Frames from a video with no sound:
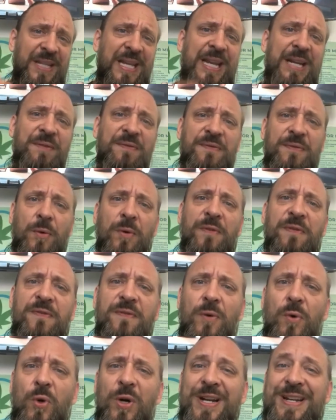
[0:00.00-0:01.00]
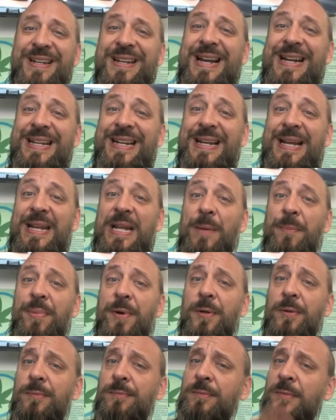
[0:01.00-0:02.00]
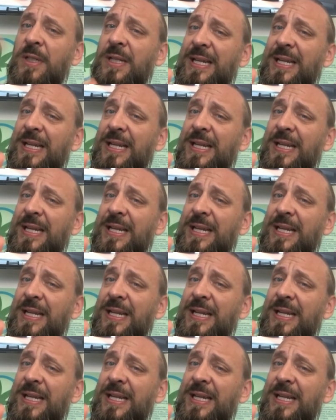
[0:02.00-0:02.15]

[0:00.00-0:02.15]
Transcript: 844 99 Hempo.